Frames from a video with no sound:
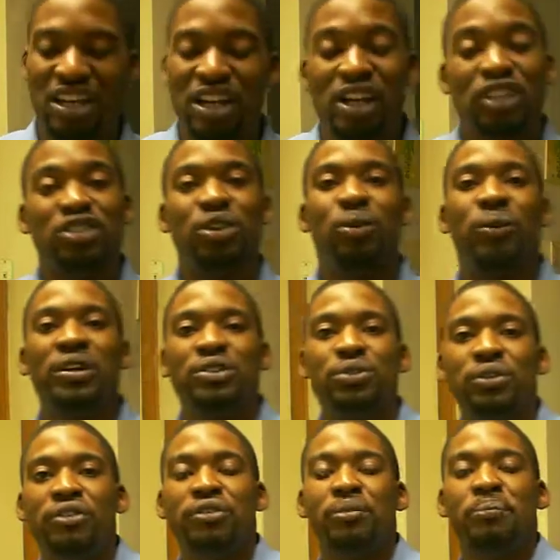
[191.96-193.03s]
So once
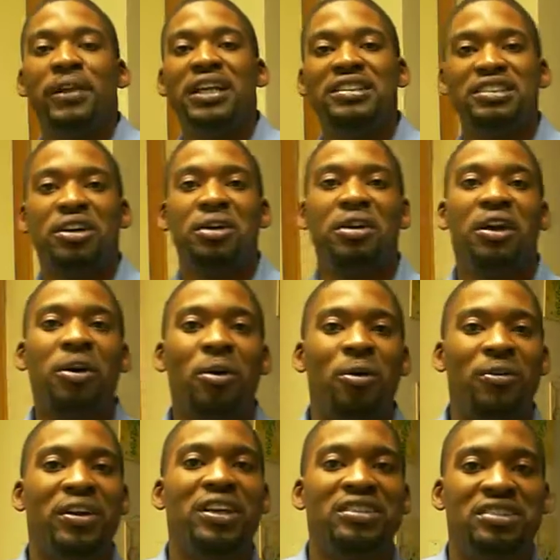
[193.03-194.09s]
we've replaced all our
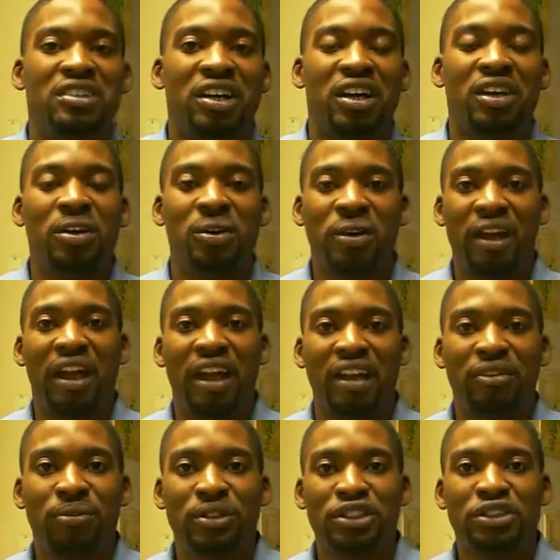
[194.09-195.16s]
O-rings in our lower
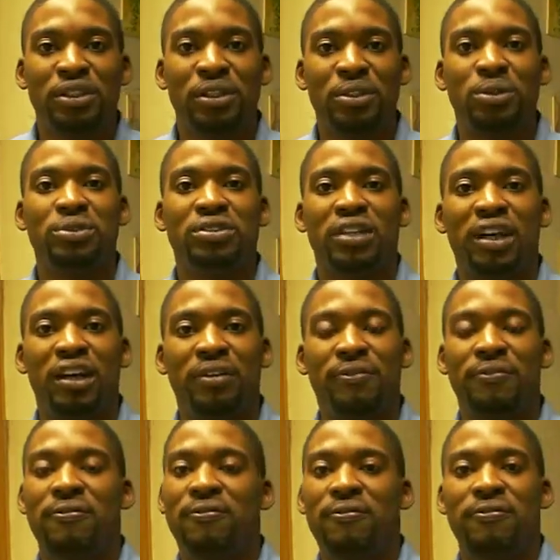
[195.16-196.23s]
half, which includes our
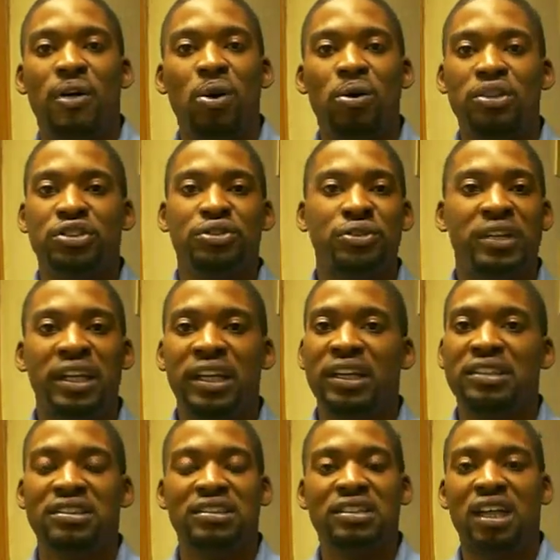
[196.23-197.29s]
focus
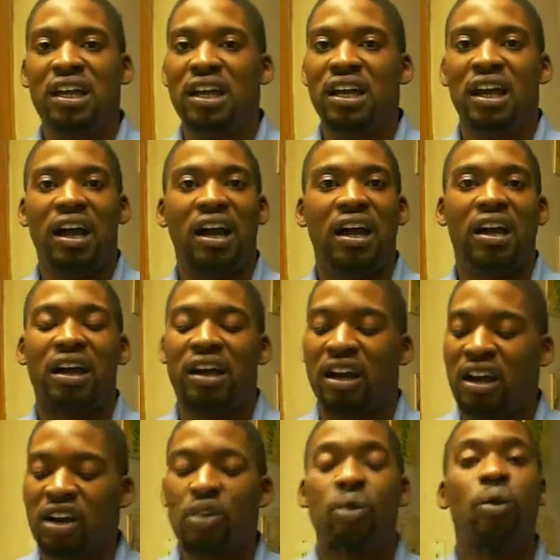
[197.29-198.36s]
rings,
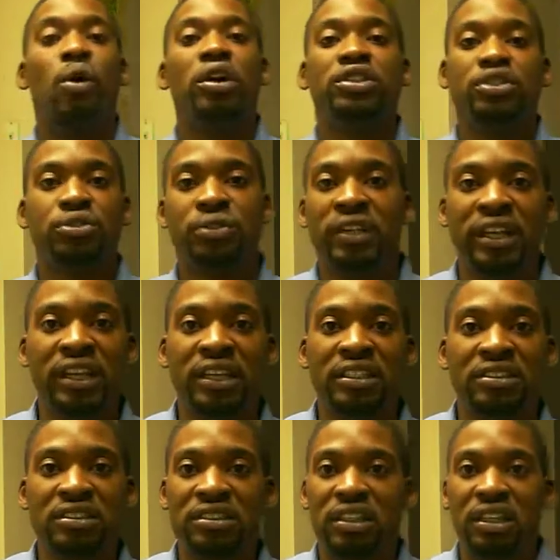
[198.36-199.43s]
our quartz
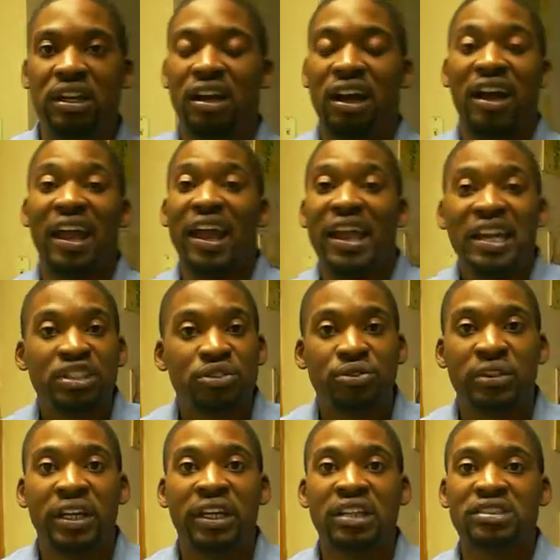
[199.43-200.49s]
rings, our edge
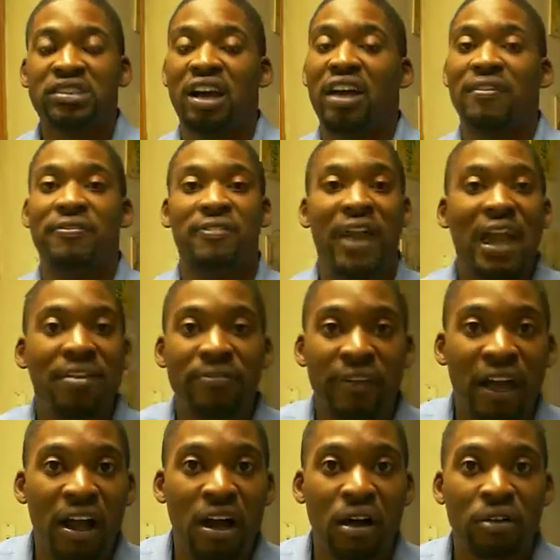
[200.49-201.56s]
rings, our vat
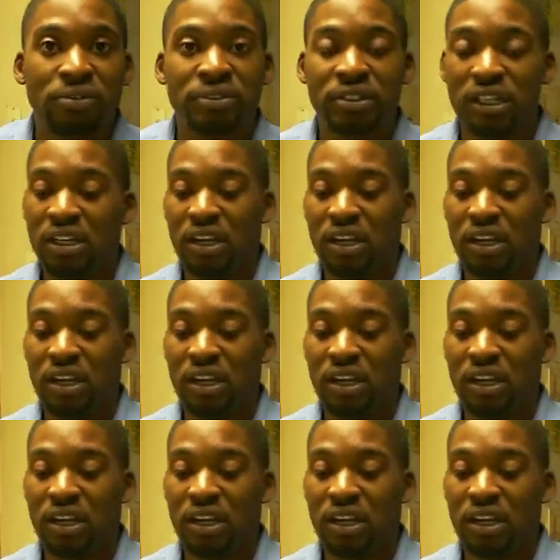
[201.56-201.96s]
valves.